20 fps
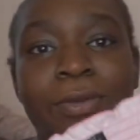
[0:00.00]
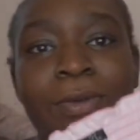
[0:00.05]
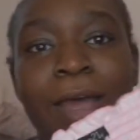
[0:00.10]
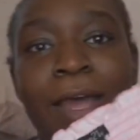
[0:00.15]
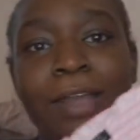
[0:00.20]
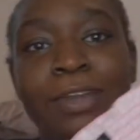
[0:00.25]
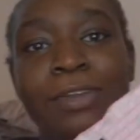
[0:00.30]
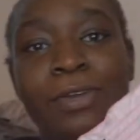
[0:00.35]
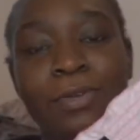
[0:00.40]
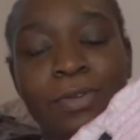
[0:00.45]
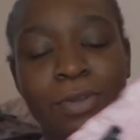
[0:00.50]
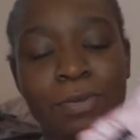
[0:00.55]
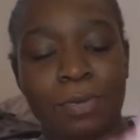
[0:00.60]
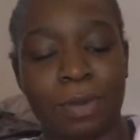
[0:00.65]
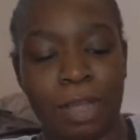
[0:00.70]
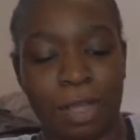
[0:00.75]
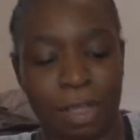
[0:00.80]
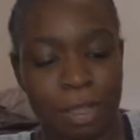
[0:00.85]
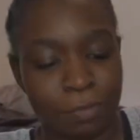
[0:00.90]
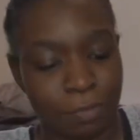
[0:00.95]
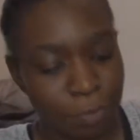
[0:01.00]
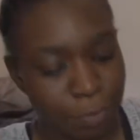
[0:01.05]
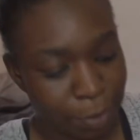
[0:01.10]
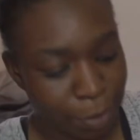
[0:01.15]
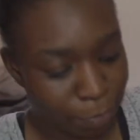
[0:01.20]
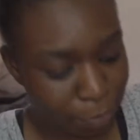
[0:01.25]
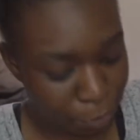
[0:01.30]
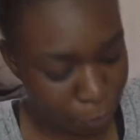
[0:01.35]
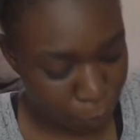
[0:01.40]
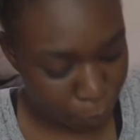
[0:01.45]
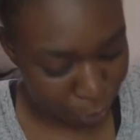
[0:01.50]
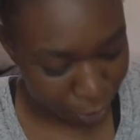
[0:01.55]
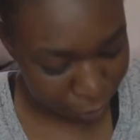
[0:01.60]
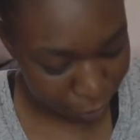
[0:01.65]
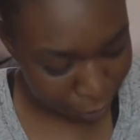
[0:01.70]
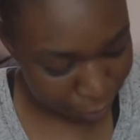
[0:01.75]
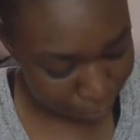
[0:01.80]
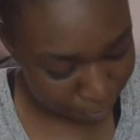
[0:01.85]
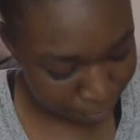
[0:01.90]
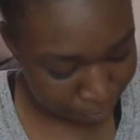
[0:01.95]
I don't know when I'll ever be able to wear
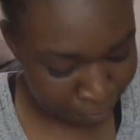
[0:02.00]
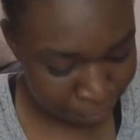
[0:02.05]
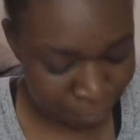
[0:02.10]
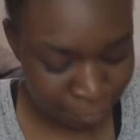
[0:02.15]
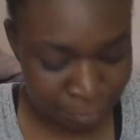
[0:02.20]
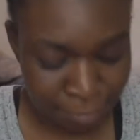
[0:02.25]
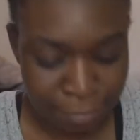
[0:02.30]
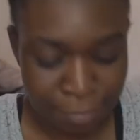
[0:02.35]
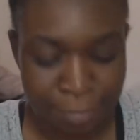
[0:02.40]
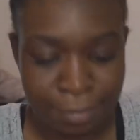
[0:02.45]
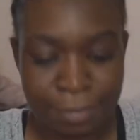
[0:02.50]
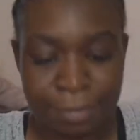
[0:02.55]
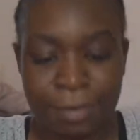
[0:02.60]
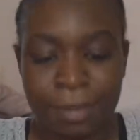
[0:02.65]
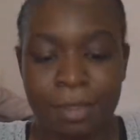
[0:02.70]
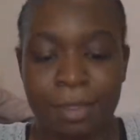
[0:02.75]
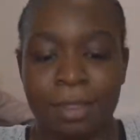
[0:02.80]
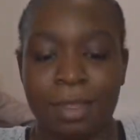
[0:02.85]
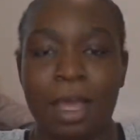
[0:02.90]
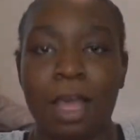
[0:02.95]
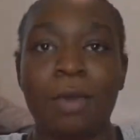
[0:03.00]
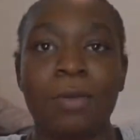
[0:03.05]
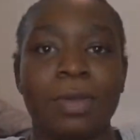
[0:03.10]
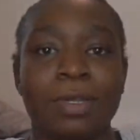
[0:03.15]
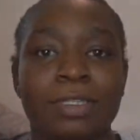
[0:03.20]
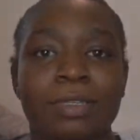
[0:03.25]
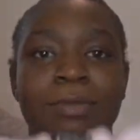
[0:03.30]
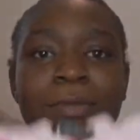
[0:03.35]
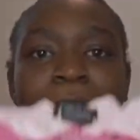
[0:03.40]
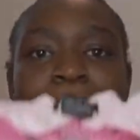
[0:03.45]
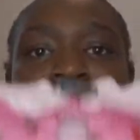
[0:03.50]
it. I'll wear it sometime